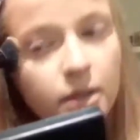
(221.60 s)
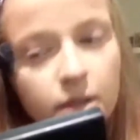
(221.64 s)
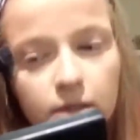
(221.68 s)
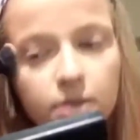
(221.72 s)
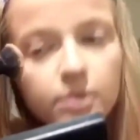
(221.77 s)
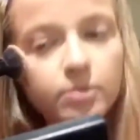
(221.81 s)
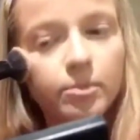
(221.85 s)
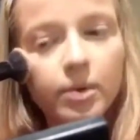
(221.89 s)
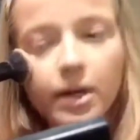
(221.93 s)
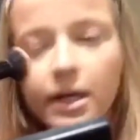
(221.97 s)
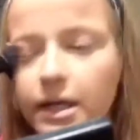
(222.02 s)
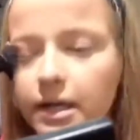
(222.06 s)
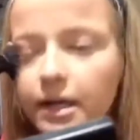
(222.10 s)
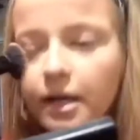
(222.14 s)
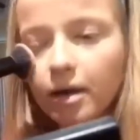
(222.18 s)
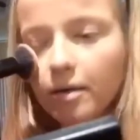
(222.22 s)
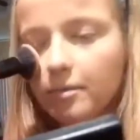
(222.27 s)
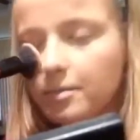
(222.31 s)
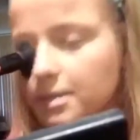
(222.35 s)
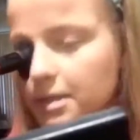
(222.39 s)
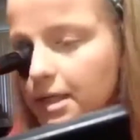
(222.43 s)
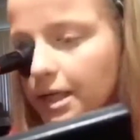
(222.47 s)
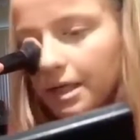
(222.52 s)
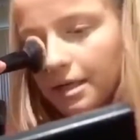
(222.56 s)
but it helps
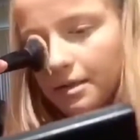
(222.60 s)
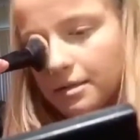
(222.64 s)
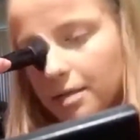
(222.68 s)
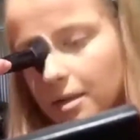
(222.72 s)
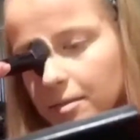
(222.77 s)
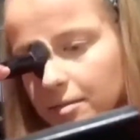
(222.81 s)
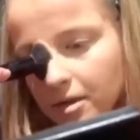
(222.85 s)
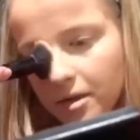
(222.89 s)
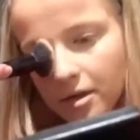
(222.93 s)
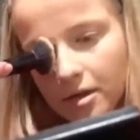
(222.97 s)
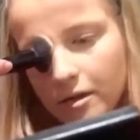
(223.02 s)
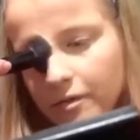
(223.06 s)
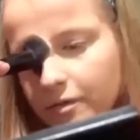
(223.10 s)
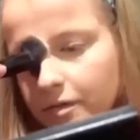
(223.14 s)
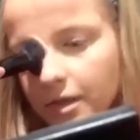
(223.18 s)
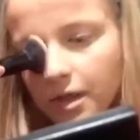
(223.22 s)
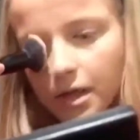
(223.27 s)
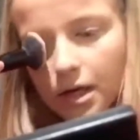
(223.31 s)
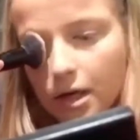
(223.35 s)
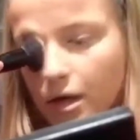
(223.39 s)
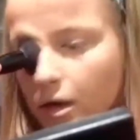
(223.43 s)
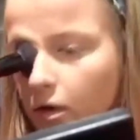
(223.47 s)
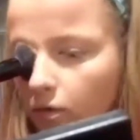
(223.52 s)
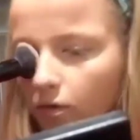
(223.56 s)
take some of
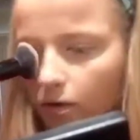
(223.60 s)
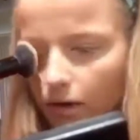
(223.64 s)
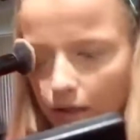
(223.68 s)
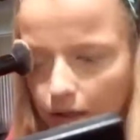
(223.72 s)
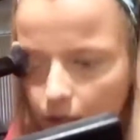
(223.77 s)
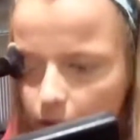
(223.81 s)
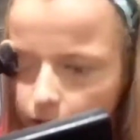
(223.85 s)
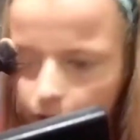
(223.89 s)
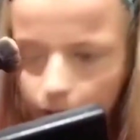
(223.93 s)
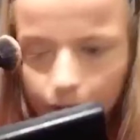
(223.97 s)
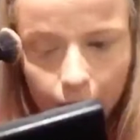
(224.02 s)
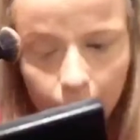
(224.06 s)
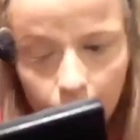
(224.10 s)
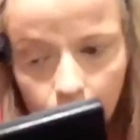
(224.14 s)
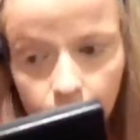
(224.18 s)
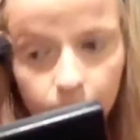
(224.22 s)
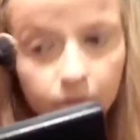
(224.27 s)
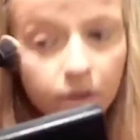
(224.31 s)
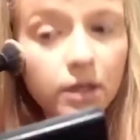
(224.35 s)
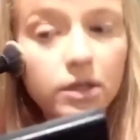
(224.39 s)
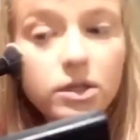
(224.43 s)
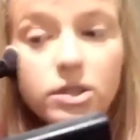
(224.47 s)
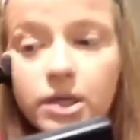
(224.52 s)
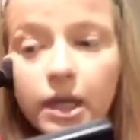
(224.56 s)
the oil out,
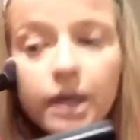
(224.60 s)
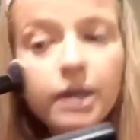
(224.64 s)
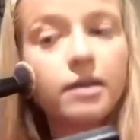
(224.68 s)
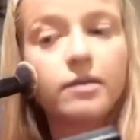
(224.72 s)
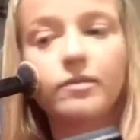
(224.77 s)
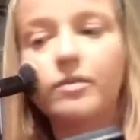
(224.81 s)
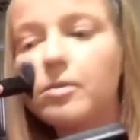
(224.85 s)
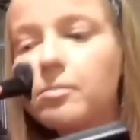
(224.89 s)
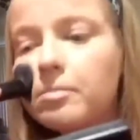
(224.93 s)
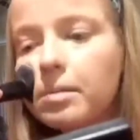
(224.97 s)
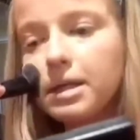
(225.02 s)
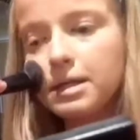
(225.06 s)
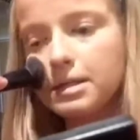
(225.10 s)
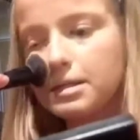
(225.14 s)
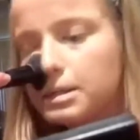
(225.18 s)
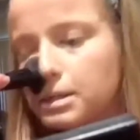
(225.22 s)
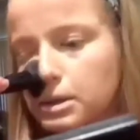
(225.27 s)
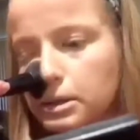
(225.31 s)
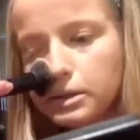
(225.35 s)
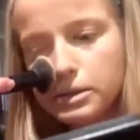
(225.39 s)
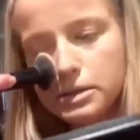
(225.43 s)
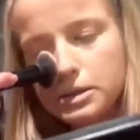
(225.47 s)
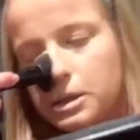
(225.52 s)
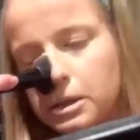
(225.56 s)
which kind of embeds it in your
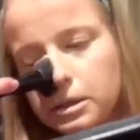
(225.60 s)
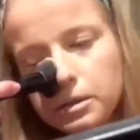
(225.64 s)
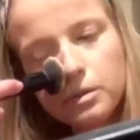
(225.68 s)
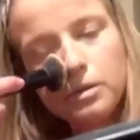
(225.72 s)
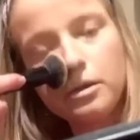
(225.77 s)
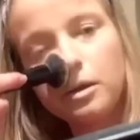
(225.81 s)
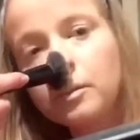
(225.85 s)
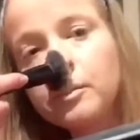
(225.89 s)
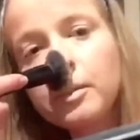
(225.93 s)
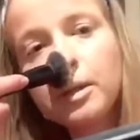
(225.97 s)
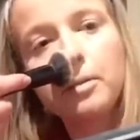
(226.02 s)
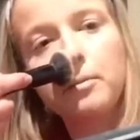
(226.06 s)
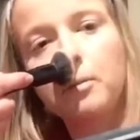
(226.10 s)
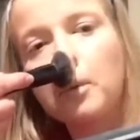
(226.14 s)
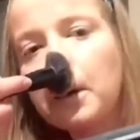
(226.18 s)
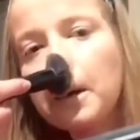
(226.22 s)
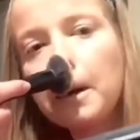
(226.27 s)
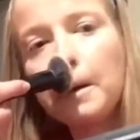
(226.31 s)
skin a little bit more.